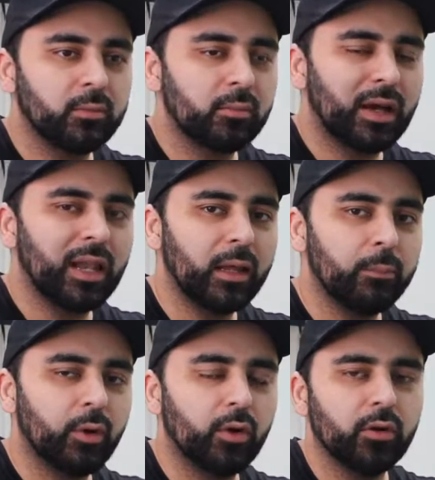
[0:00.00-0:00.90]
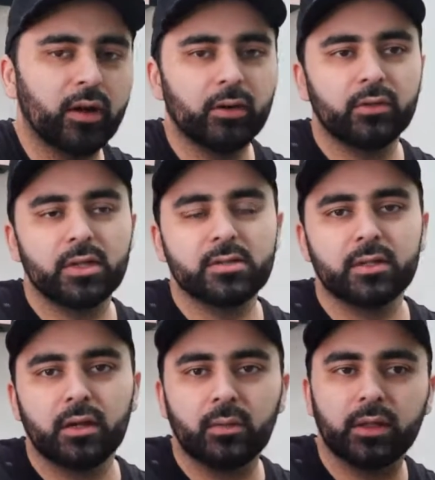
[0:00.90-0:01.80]
clip going around
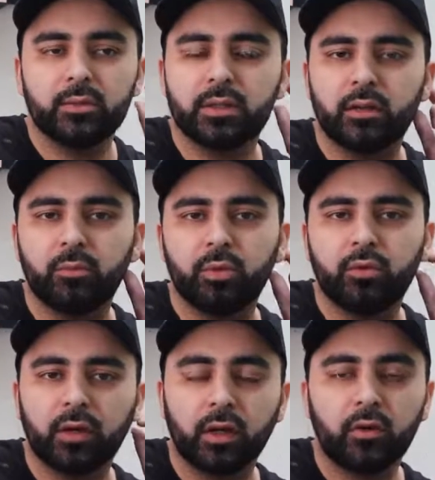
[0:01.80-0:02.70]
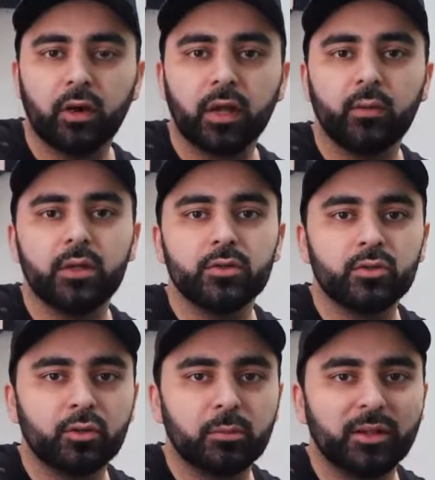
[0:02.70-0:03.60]
yesterday where there was a Liverpool fan crying when he saw
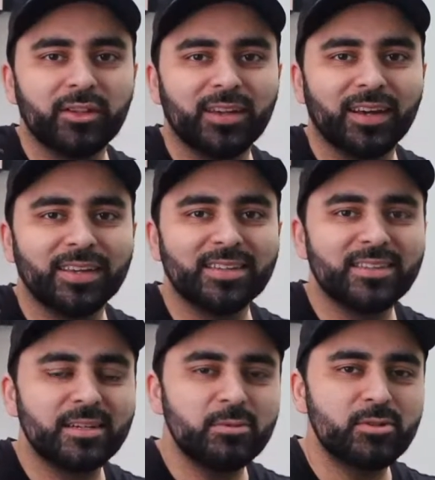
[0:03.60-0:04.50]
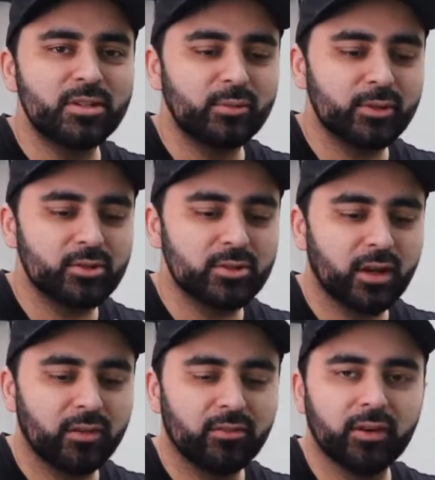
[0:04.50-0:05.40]
the Man United team sheet, which
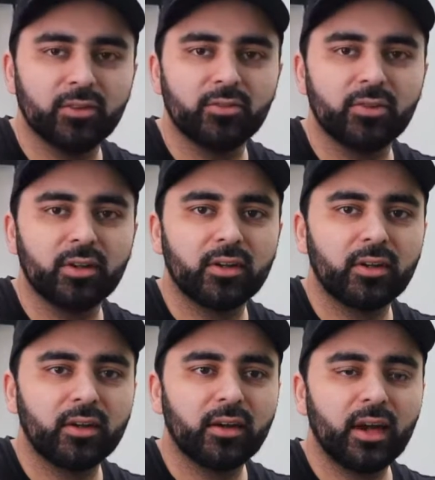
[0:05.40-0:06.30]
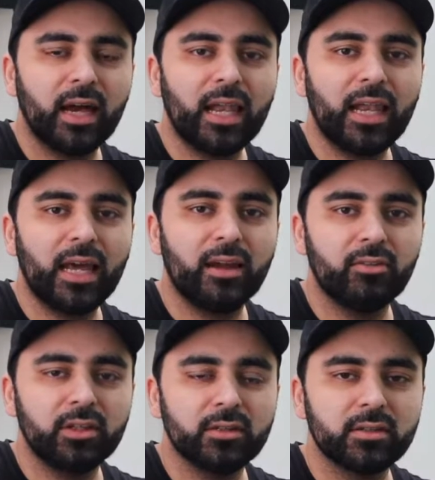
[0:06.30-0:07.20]
I found
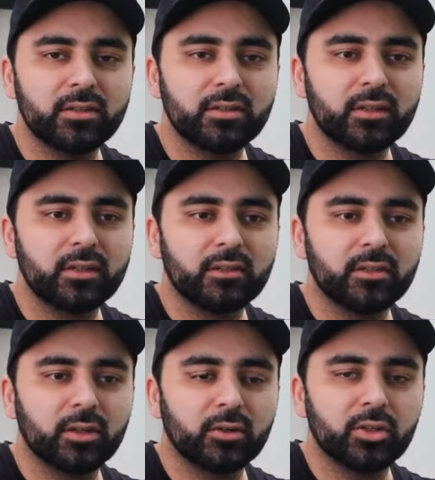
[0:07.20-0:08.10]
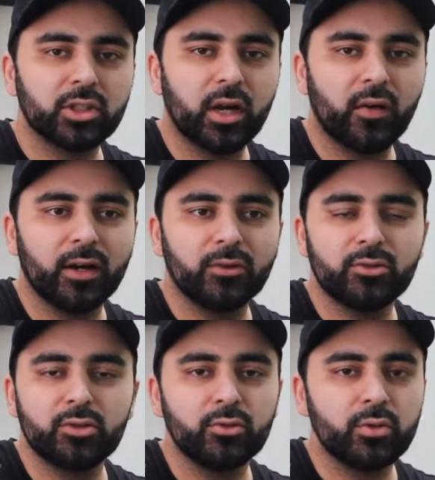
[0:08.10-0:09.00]
hilarious. So shout out
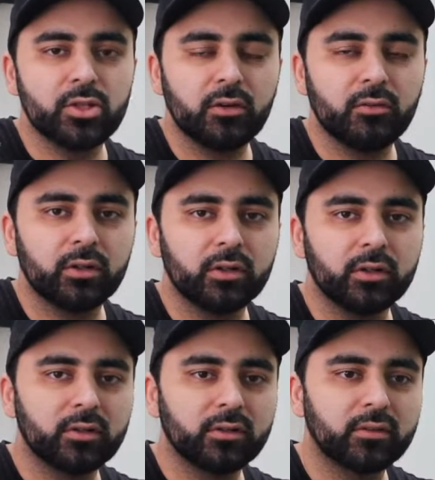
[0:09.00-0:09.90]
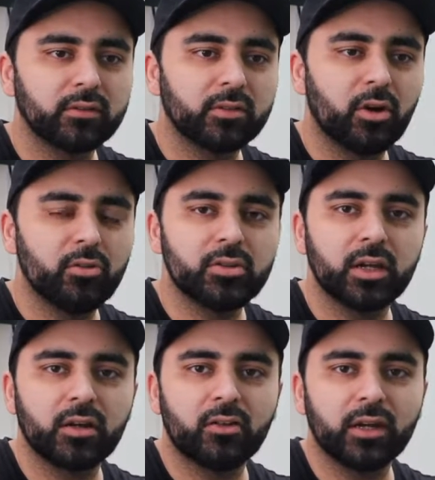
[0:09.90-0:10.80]
to whichever
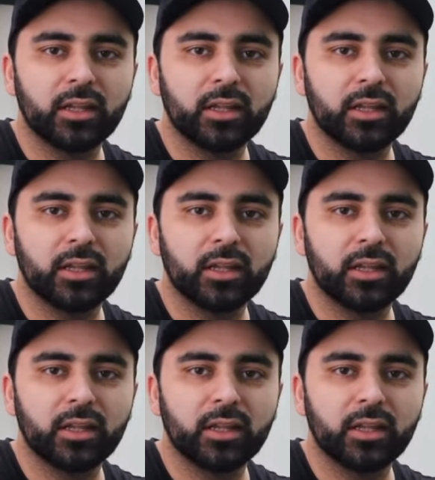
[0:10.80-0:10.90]
content creator